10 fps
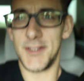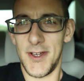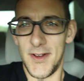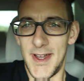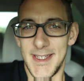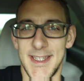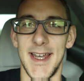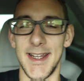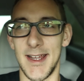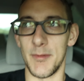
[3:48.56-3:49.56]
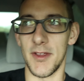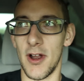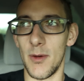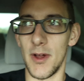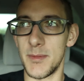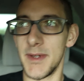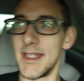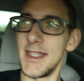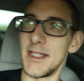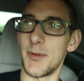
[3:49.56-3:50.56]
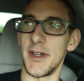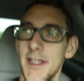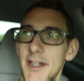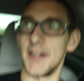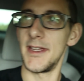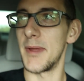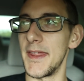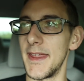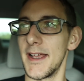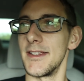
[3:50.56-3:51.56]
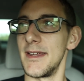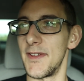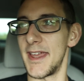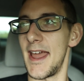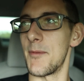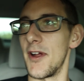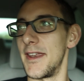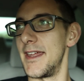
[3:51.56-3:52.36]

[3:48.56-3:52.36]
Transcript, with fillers: So I decided to come to the car wash because he's pretty good, but I think I'll leave the camera on